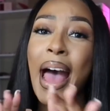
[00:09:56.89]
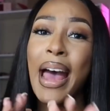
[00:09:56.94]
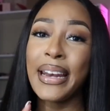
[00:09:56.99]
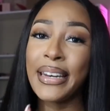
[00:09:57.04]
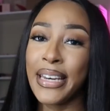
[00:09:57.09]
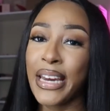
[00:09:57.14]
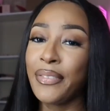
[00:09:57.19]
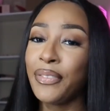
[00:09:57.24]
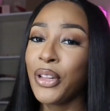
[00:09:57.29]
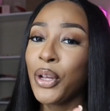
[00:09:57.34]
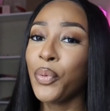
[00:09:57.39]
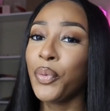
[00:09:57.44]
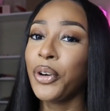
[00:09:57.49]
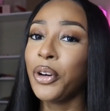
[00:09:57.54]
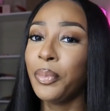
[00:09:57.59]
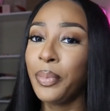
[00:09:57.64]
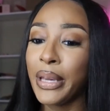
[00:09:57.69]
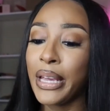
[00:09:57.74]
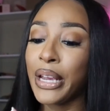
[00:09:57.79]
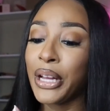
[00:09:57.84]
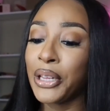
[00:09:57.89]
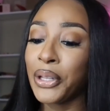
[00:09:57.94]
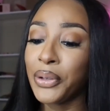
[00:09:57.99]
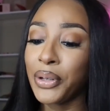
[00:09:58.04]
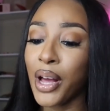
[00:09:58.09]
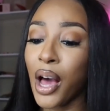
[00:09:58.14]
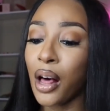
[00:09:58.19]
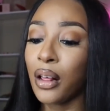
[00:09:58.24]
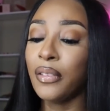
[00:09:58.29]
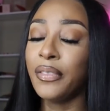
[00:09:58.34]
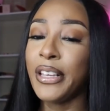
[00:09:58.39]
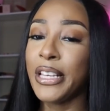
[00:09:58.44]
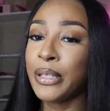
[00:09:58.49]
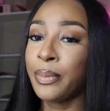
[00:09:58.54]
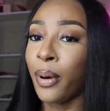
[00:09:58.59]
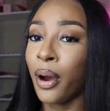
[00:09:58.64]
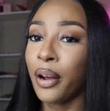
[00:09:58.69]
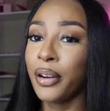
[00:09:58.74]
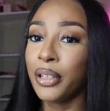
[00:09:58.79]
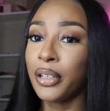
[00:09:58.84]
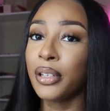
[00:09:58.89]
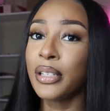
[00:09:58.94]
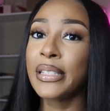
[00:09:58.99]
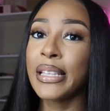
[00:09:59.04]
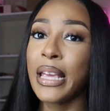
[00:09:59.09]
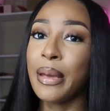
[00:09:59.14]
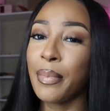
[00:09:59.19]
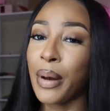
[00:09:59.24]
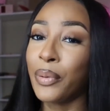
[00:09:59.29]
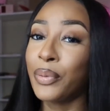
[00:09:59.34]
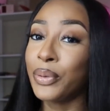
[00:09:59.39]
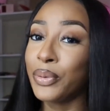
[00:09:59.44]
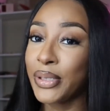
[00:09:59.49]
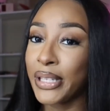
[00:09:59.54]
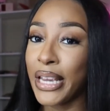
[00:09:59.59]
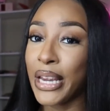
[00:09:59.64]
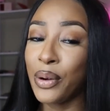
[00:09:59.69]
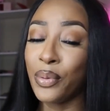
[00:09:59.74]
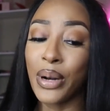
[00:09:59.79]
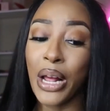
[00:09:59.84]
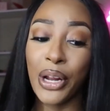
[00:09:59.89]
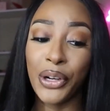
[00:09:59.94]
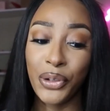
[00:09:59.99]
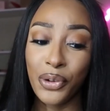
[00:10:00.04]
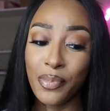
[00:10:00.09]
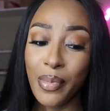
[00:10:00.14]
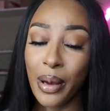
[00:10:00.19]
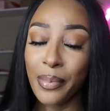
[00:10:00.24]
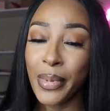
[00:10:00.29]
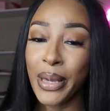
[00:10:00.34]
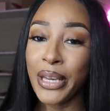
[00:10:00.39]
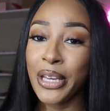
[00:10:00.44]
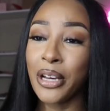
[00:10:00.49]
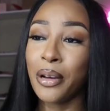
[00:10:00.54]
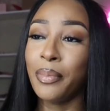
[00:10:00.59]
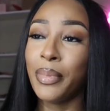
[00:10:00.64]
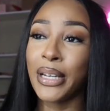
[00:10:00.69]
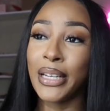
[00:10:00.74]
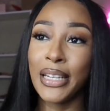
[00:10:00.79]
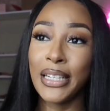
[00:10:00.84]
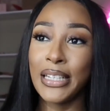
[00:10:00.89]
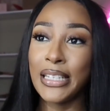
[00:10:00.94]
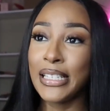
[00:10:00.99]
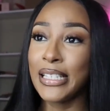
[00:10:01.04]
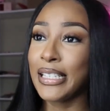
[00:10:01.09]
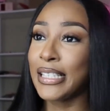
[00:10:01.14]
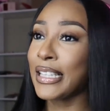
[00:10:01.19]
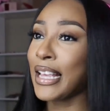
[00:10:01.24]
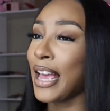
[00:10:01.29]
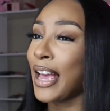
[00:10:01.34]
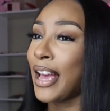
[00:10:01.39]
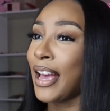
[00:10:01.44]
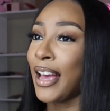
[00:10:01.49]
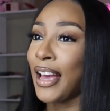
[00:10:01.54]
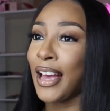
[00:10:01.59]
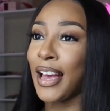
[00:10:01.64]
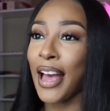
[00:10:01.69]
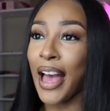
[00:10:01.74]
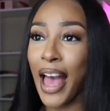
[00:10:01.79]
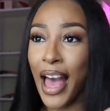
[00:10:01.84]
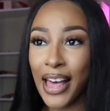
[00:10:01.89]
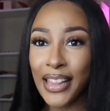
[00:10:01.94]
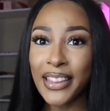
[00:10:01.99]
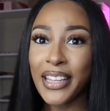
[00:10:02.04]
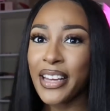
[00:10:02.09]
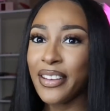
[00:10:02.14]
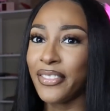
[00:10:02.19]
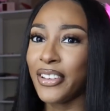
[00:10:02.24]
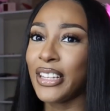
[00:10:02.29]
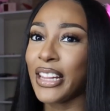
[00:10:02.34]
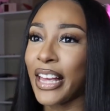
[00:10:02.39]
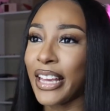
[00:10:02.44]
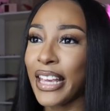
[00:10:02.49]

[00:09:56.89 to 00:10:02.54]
I definitely will be including all of these products in my routine when I do my makeup because I love it.